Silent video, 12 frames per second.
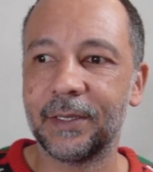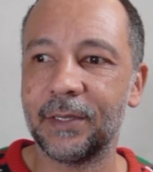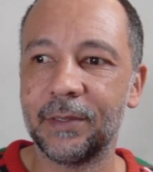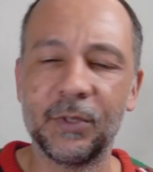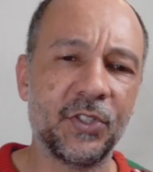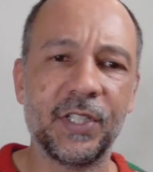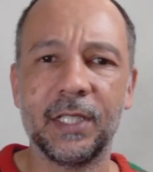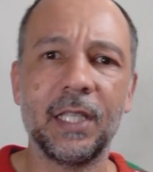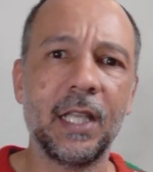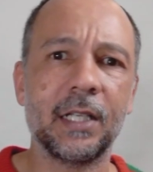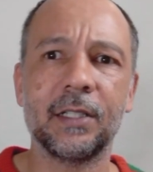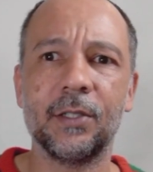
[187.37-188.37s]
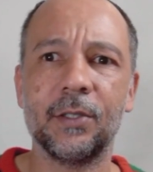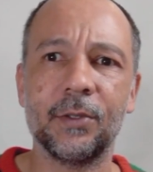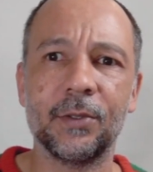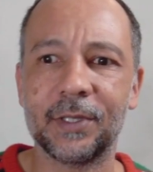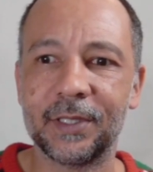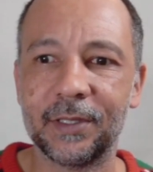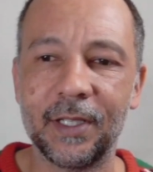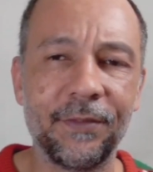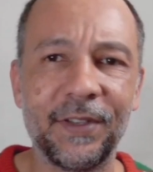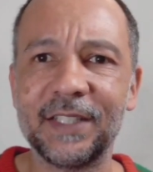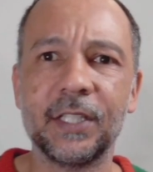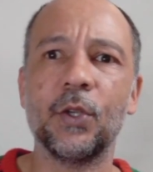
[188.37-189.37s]
Murcielago, or
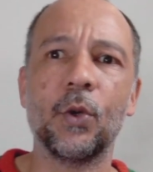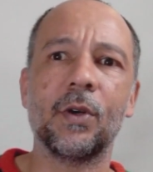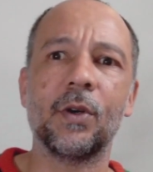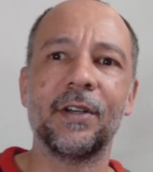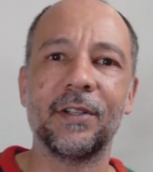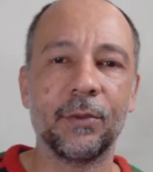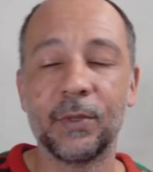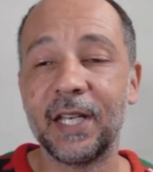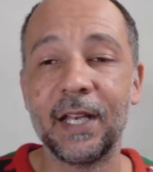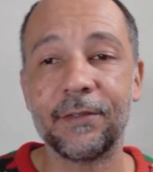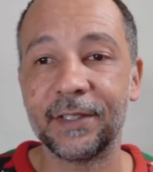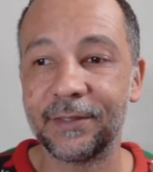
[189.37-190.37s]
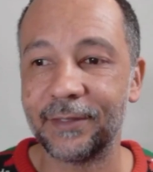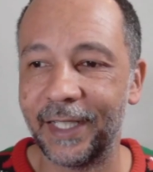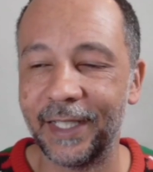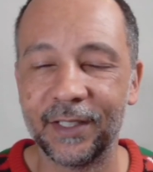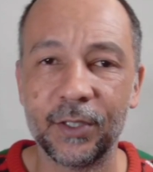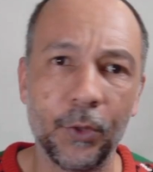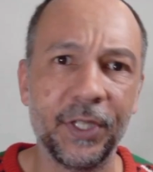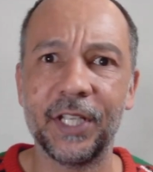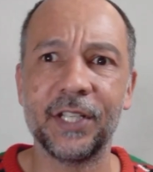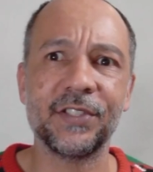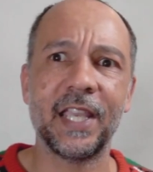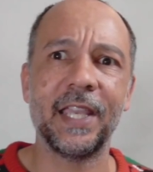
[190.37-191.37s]
Aventador, or whatever, right?
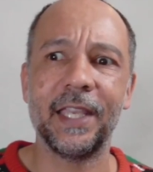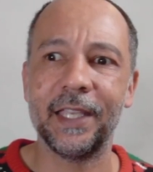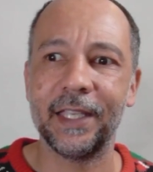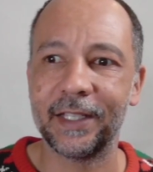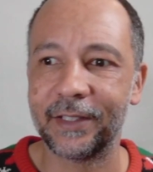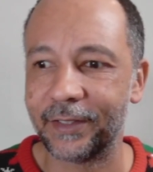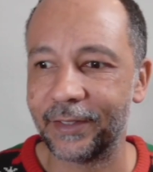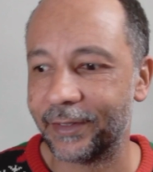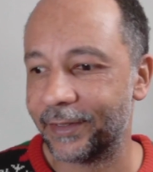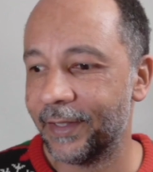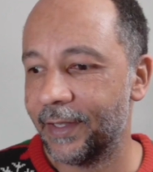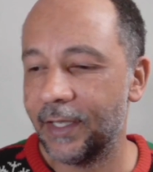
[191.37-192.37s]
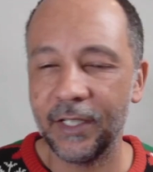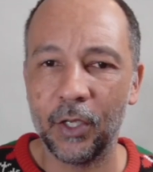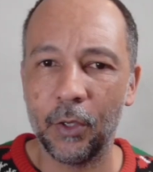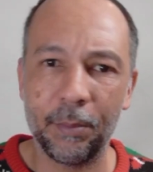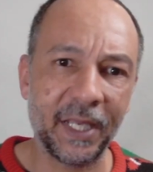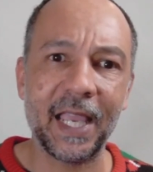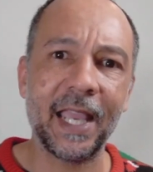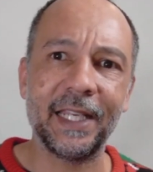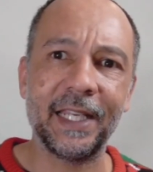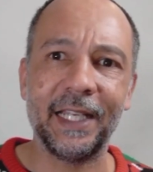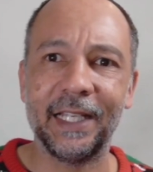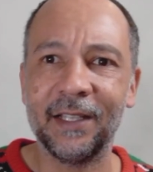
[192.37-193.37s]
Koenigsegg, or,
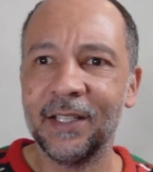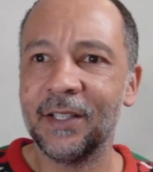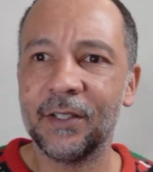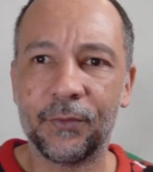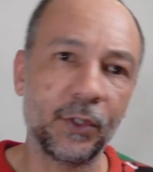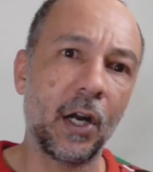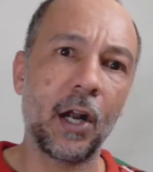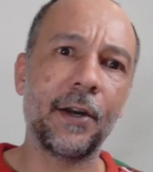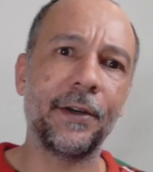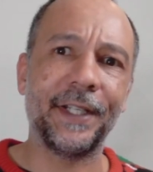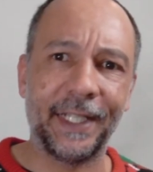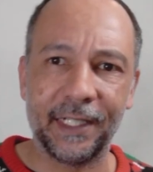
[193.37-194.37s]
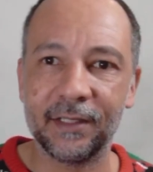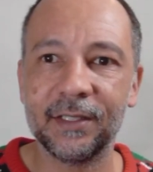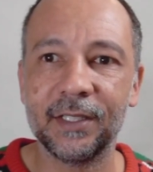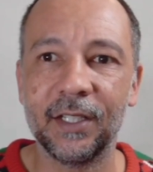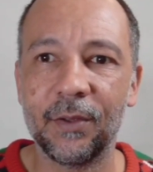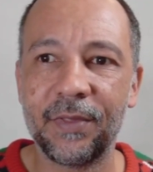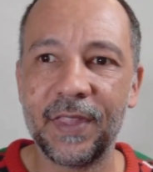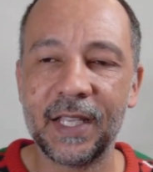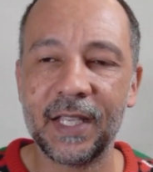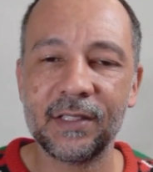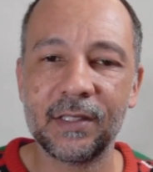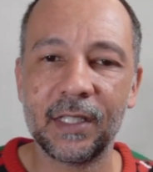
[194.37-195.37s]
Pagani, Ferrari,
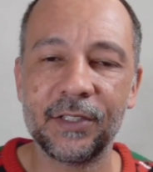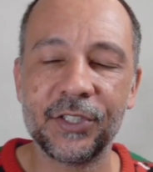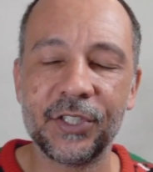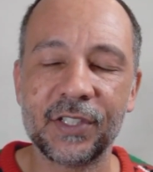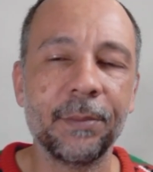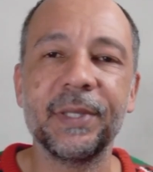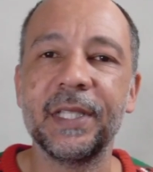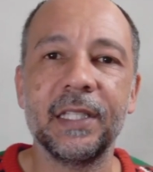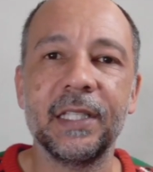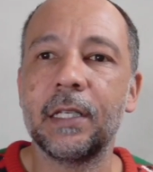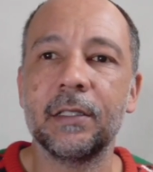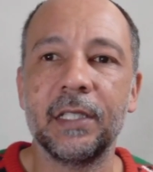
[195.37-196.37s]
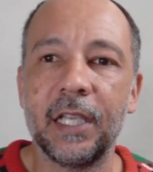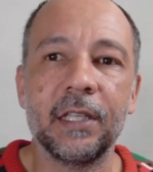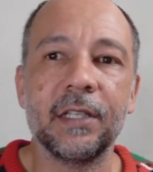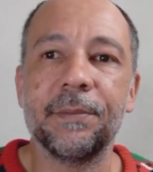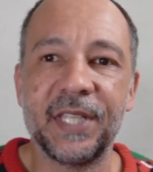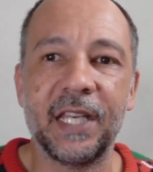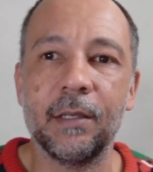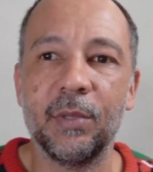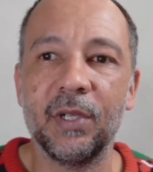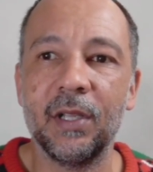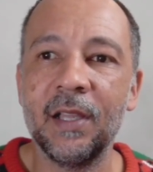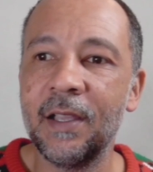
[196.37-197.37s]
things that are just completely and utterly
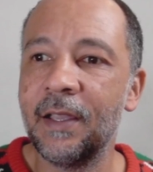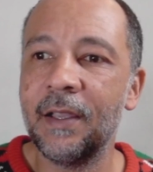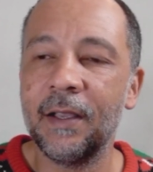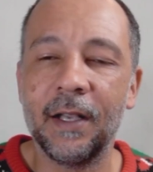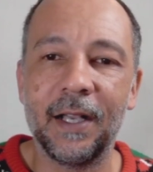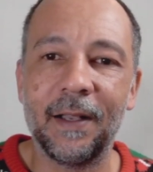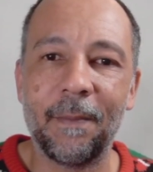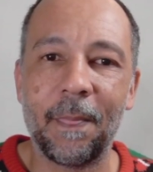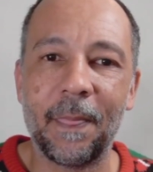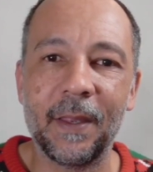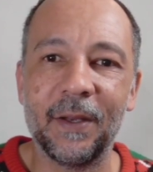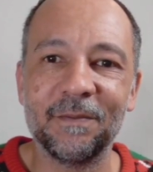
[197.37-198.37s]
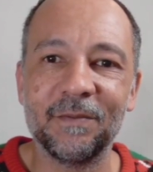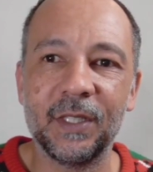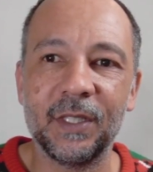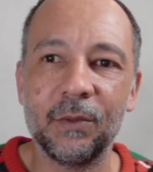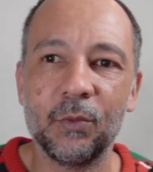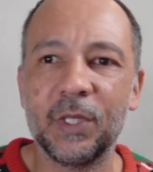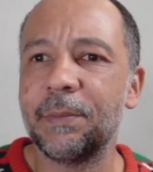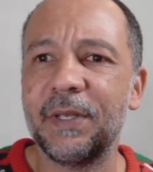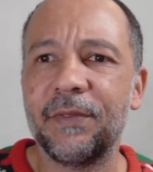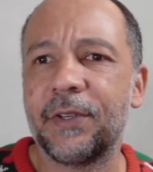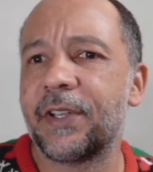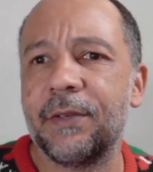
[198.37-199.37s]
unobtainable. Wouldn't be
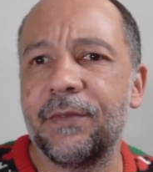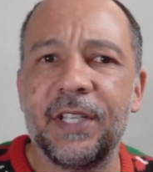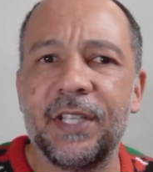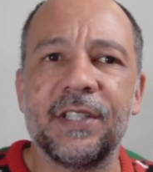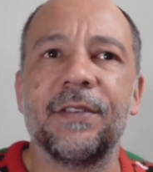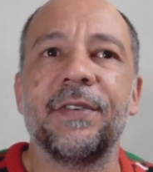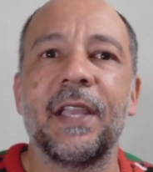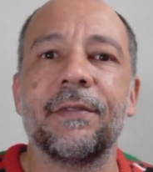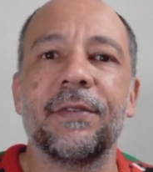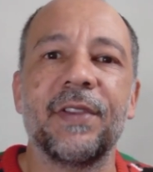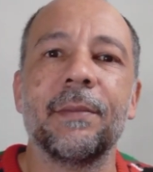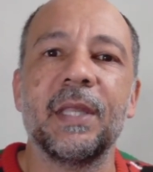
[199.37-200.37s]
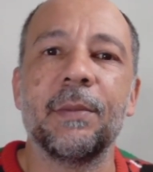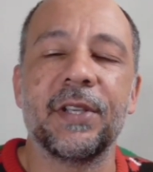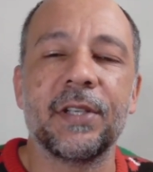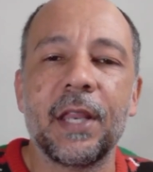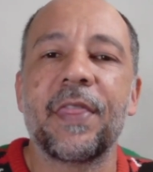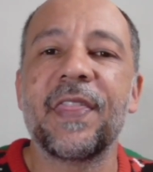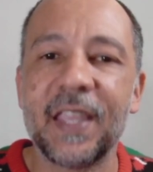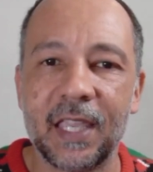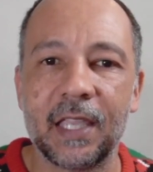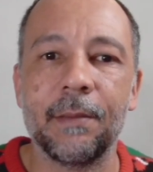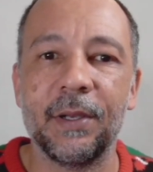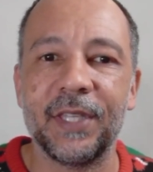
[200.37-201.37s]
very convenient if you have a family, but you're not
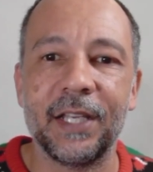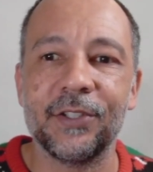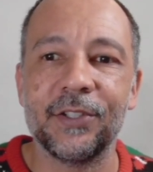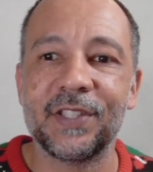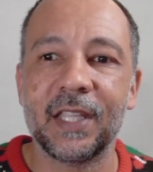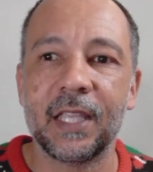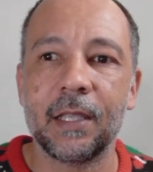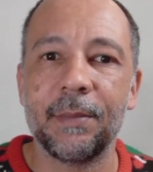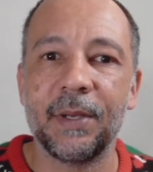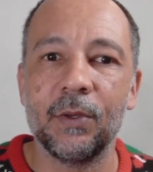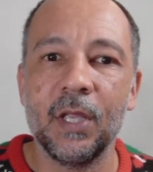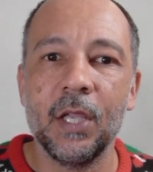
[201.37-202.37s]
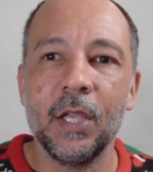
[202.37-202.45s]
thinking about that. You're just thinking about,